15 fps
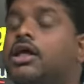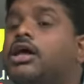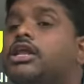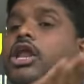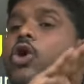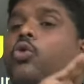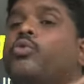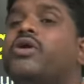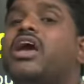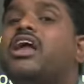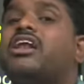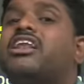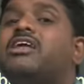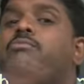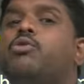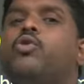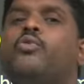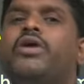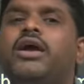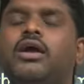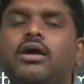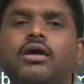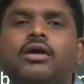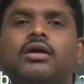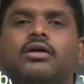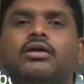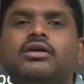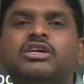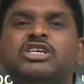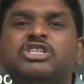now we are removing
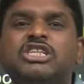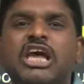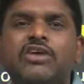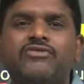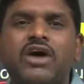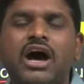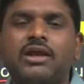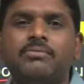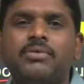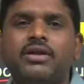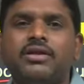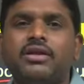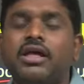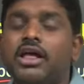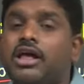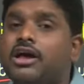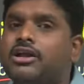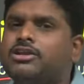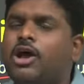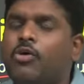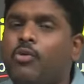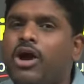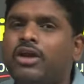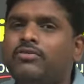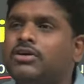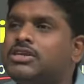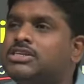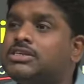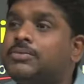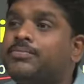safe harbor. Now
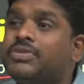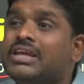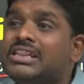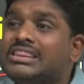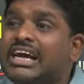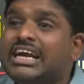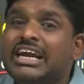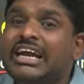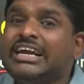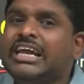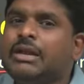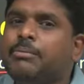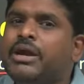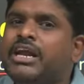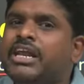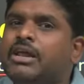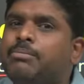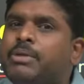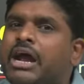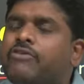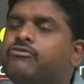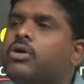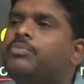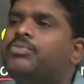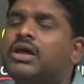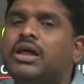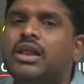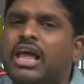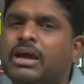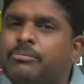onwards, that intermediary platform
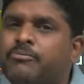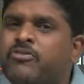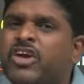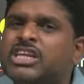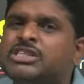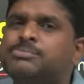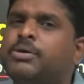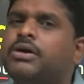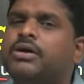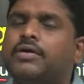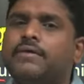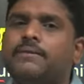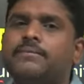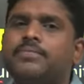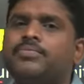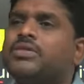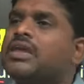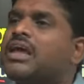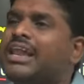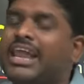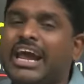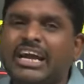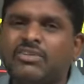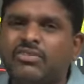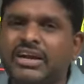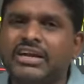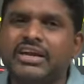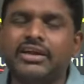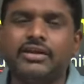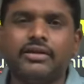like Facebook, like
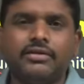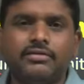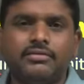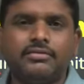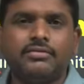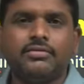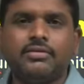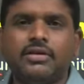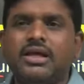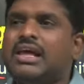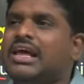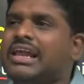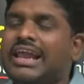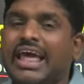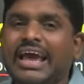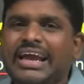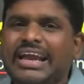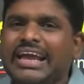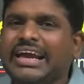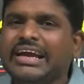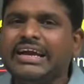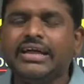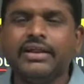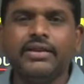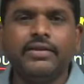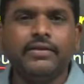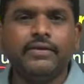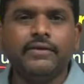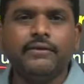Twitter, like LinkedIn,